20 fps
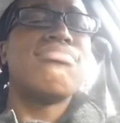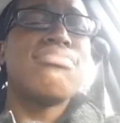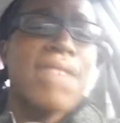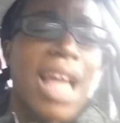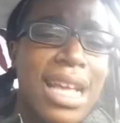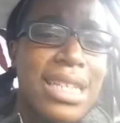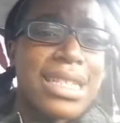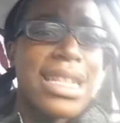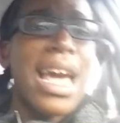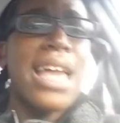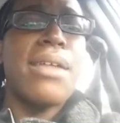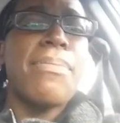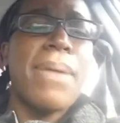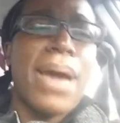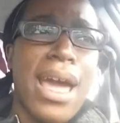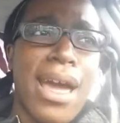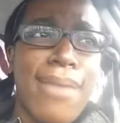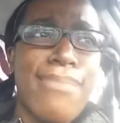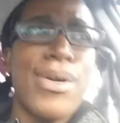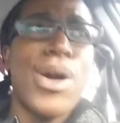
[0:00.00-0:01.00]
That's not a
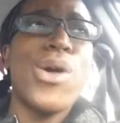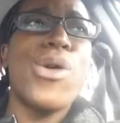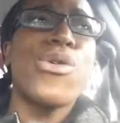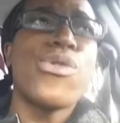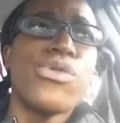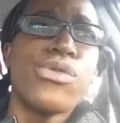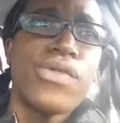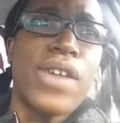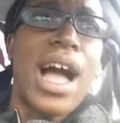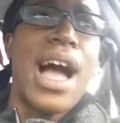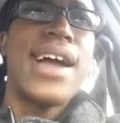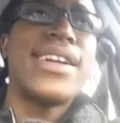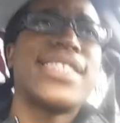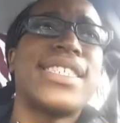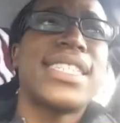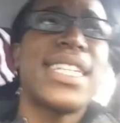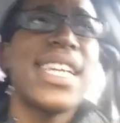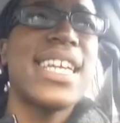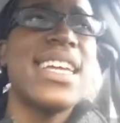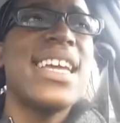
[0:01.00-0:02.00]
bad move,
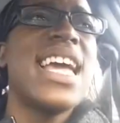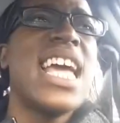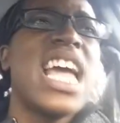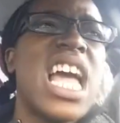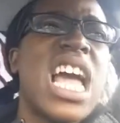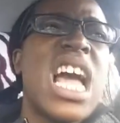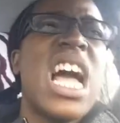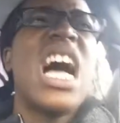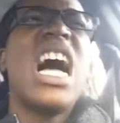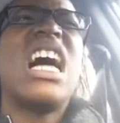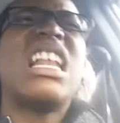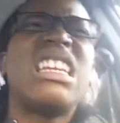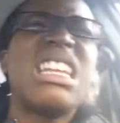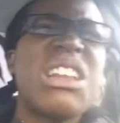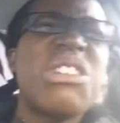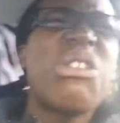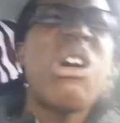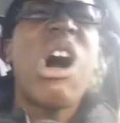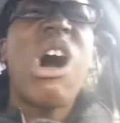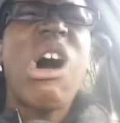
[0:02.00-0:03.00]
honestly. A
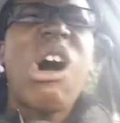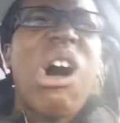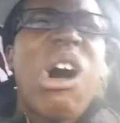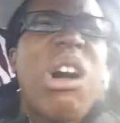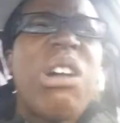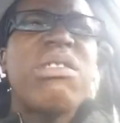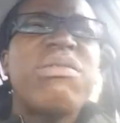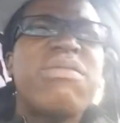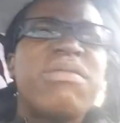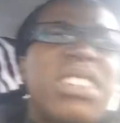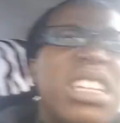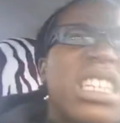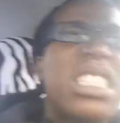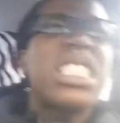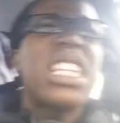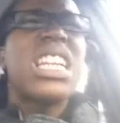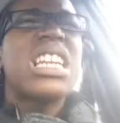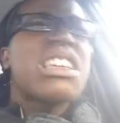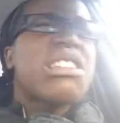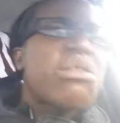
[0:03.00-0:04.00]
little off,
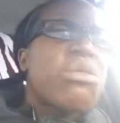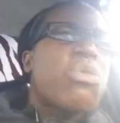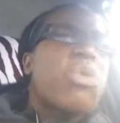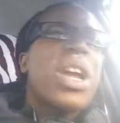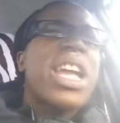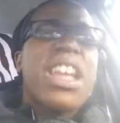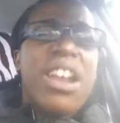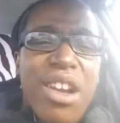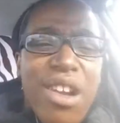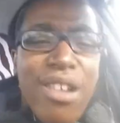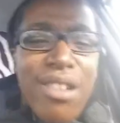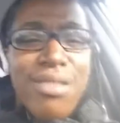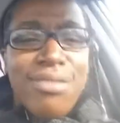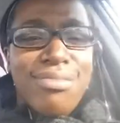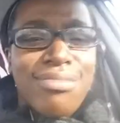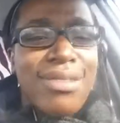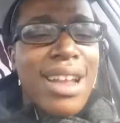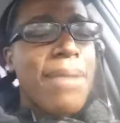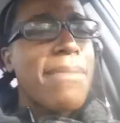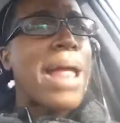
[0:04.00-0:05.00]
looks a little weird.
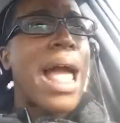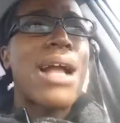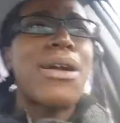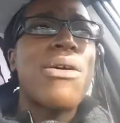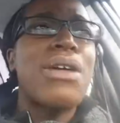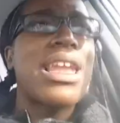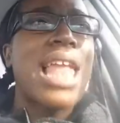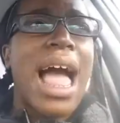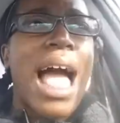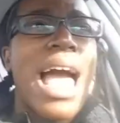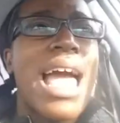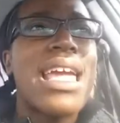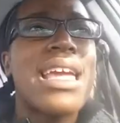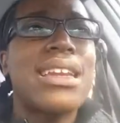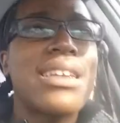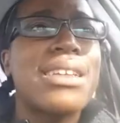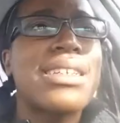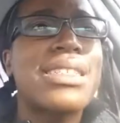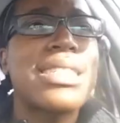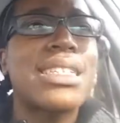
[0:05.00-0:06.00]
I'm not gonna lie,
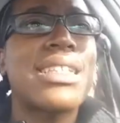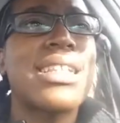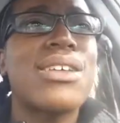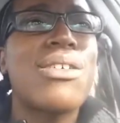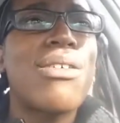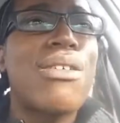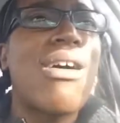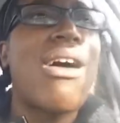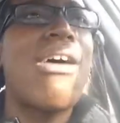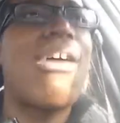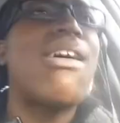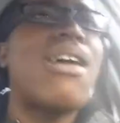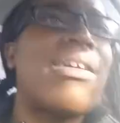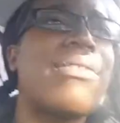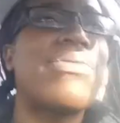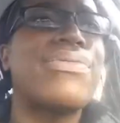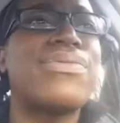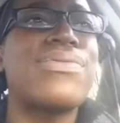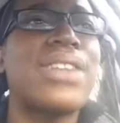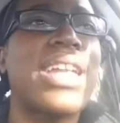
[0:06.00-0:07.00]
it looks a little
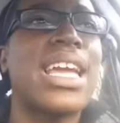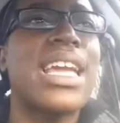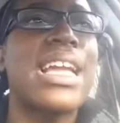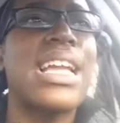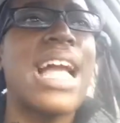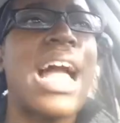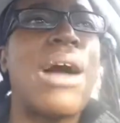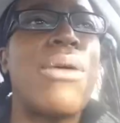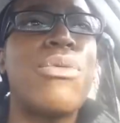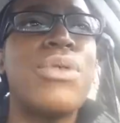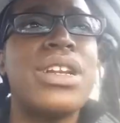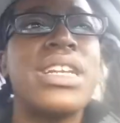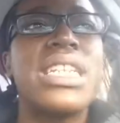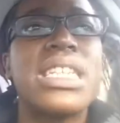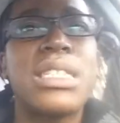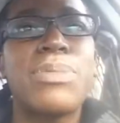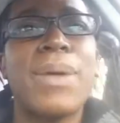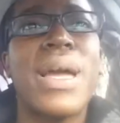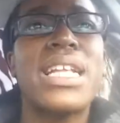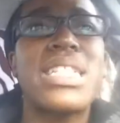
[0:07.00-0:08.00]
off. Like I wouldn't
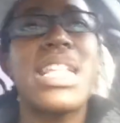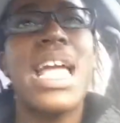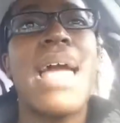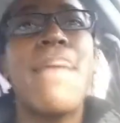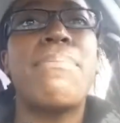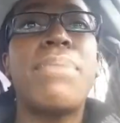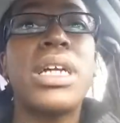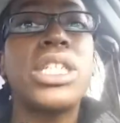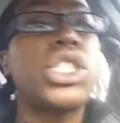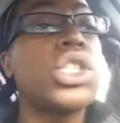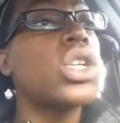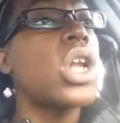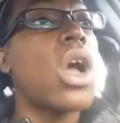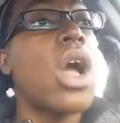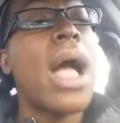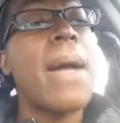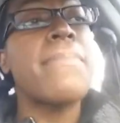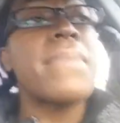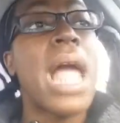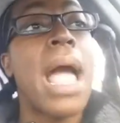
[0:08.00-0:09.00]
expect that, but you know
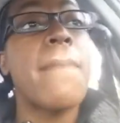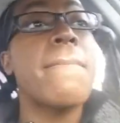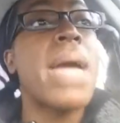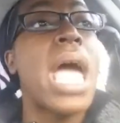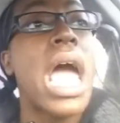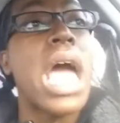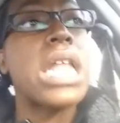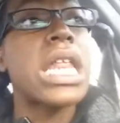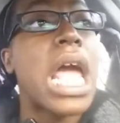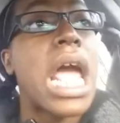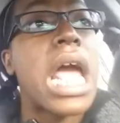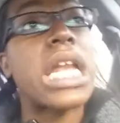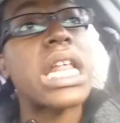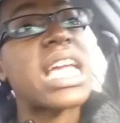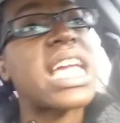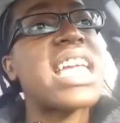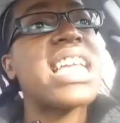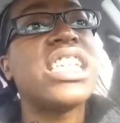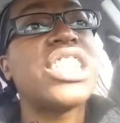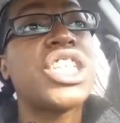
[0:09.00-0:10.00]
I'm not mad at
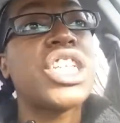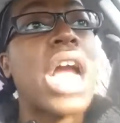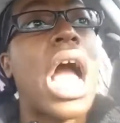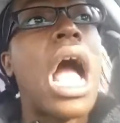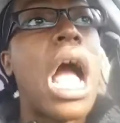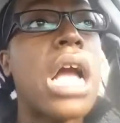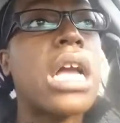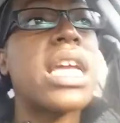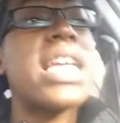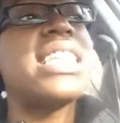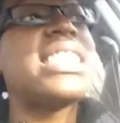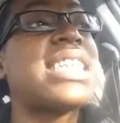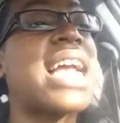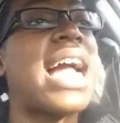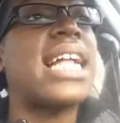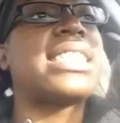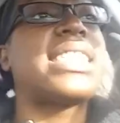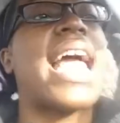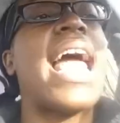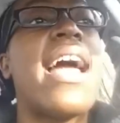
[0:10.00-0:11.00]
it. He's young, he's
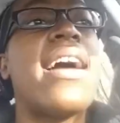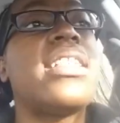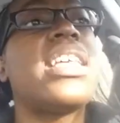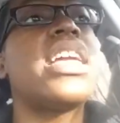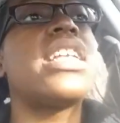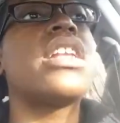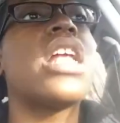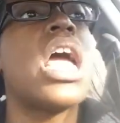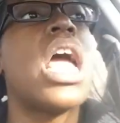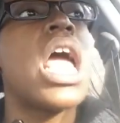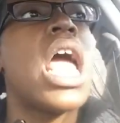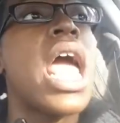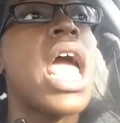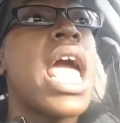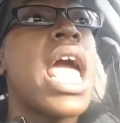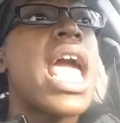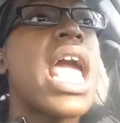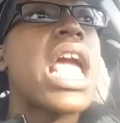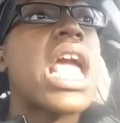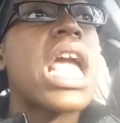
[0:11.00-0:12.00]
got talent,
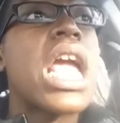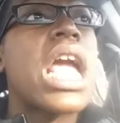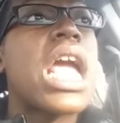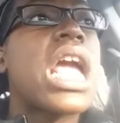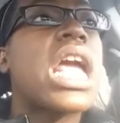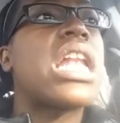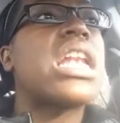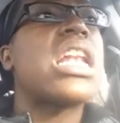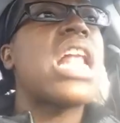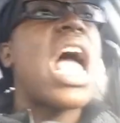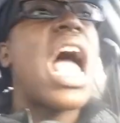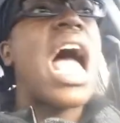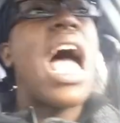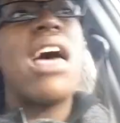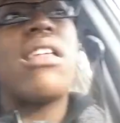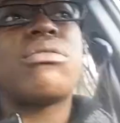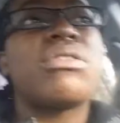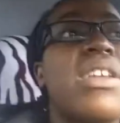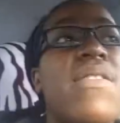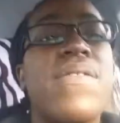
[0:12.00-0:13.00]
and
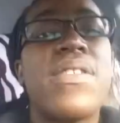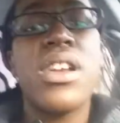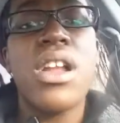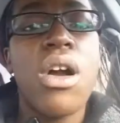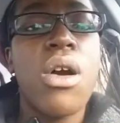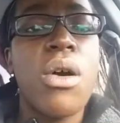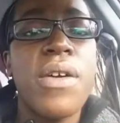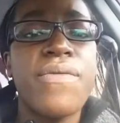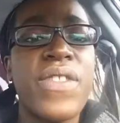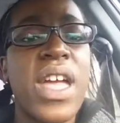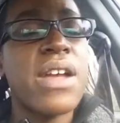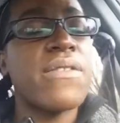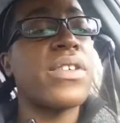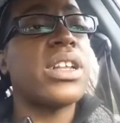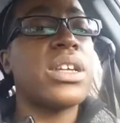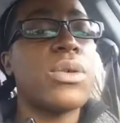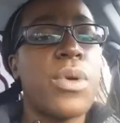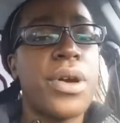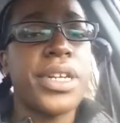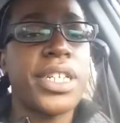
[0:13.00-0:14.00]
I don't even know if they
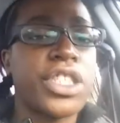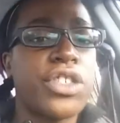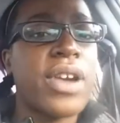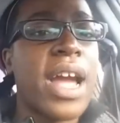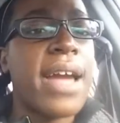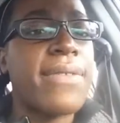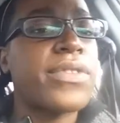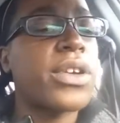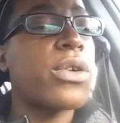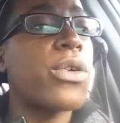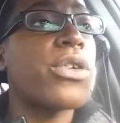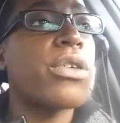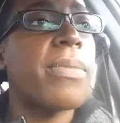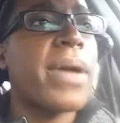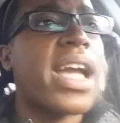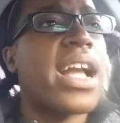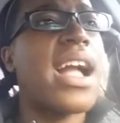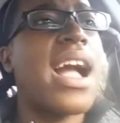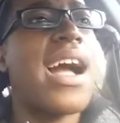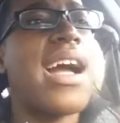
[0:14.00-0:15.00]
really want to draft a
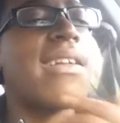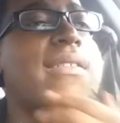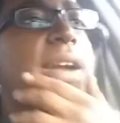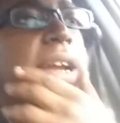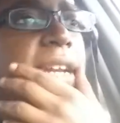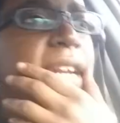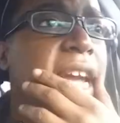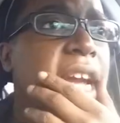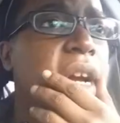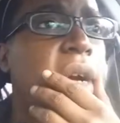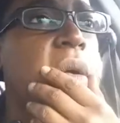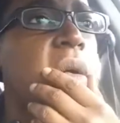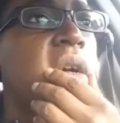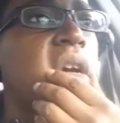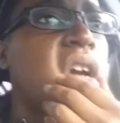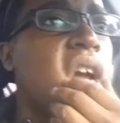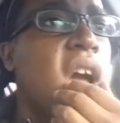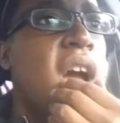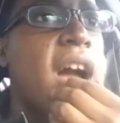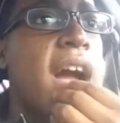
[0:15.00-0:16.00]
quarterback high right now.
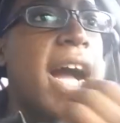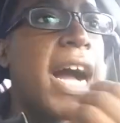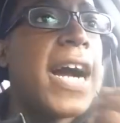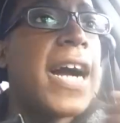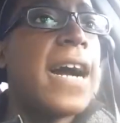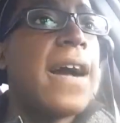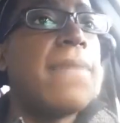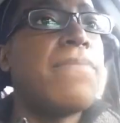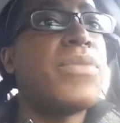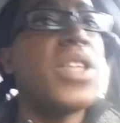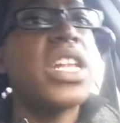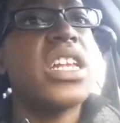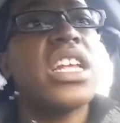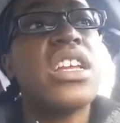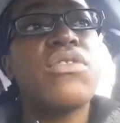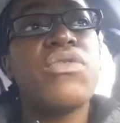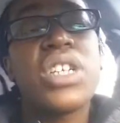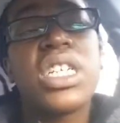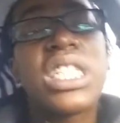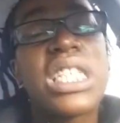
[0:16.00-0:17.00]
Um, then
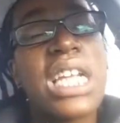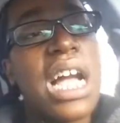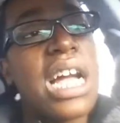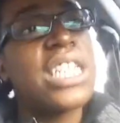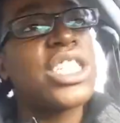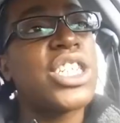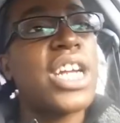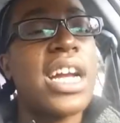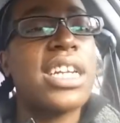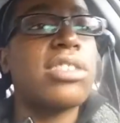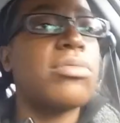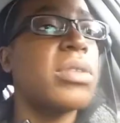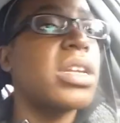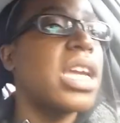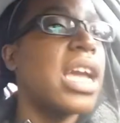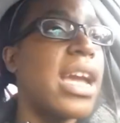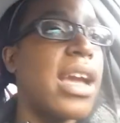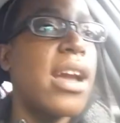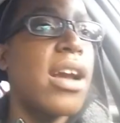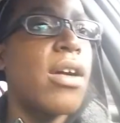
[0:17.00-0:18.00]
they re-signed Josh
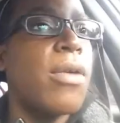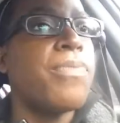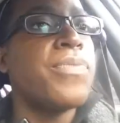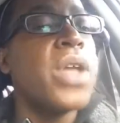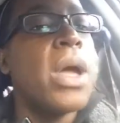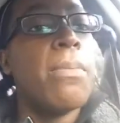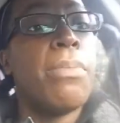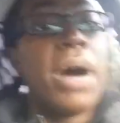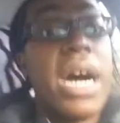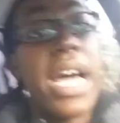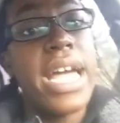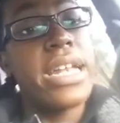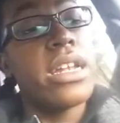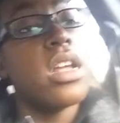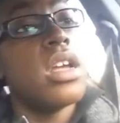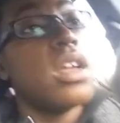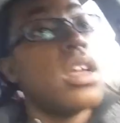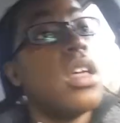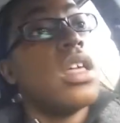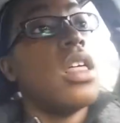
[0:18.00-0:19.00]
McCown, but
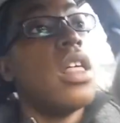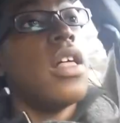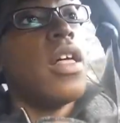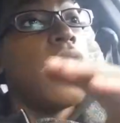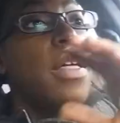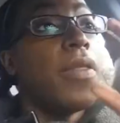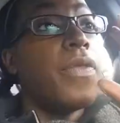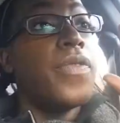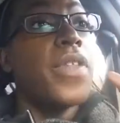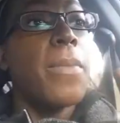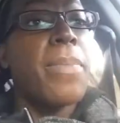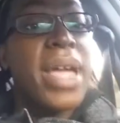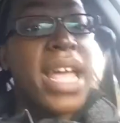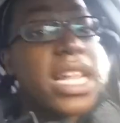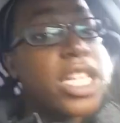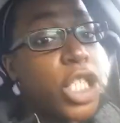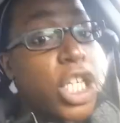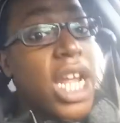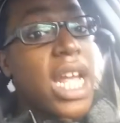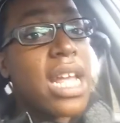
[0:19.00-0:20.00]
the
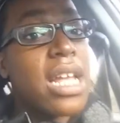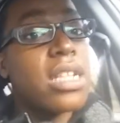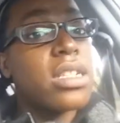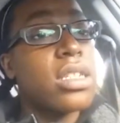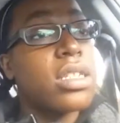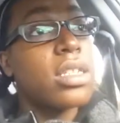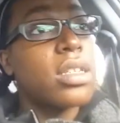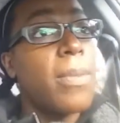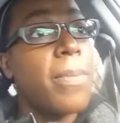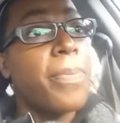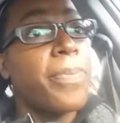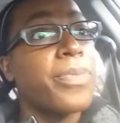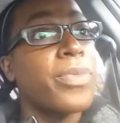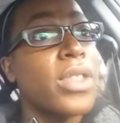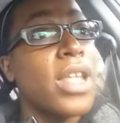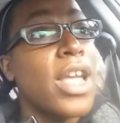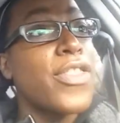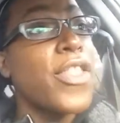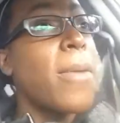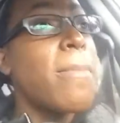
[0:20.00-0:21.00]
big cheese,
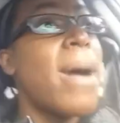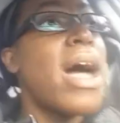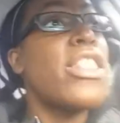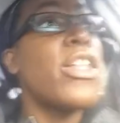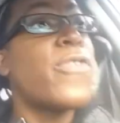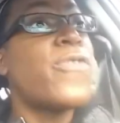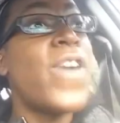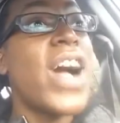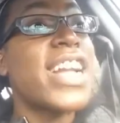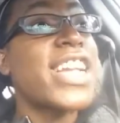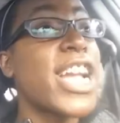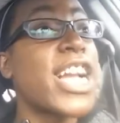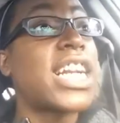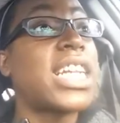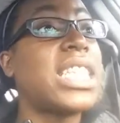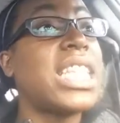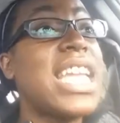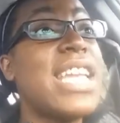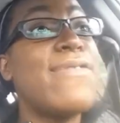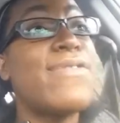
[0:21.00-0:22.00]
the motherfucking
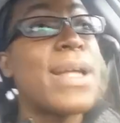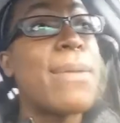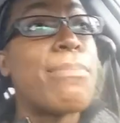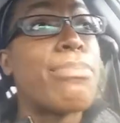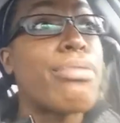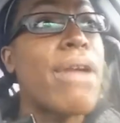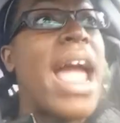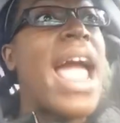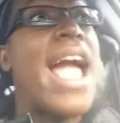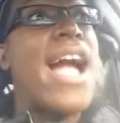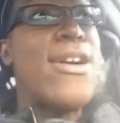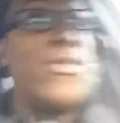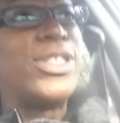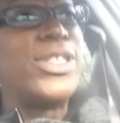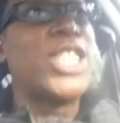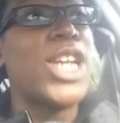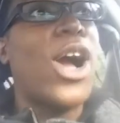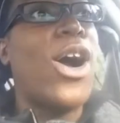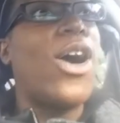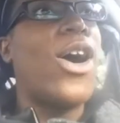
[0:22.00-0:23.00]
Cleveland
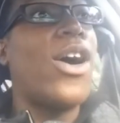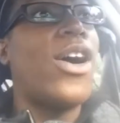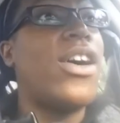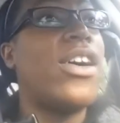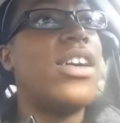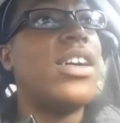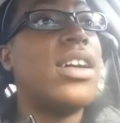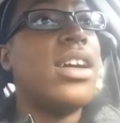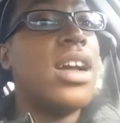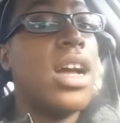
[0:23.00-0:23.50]
Browns, y'all.